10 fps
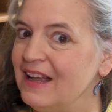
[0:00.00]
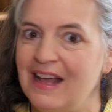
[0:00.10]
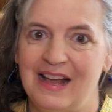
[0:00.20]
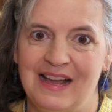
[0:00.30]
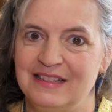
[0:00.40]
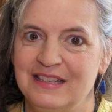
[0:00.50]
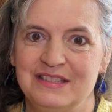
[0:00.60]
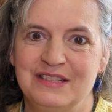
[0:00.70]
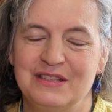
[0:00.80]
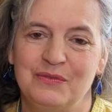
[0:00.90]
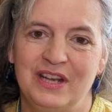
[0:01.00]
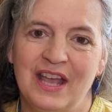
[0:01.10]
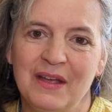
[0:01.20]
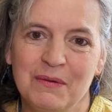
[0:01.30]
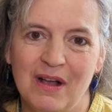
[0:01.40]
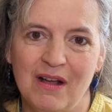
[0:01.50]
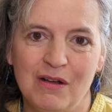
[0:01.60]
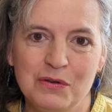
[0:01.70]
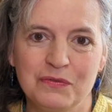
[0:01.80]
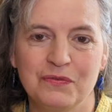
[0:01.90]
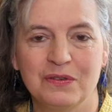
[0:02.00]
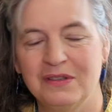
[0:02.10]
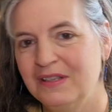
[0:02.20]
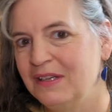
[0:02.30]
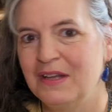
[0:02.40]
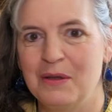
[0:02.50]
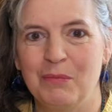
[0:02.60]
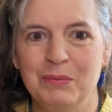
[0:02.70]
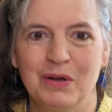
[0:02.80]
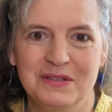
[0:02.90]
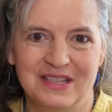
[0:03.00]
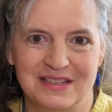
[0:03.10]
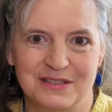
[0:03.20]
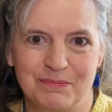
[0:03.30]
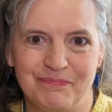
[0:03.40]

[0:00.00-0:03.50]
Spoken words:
and this is the video of my process.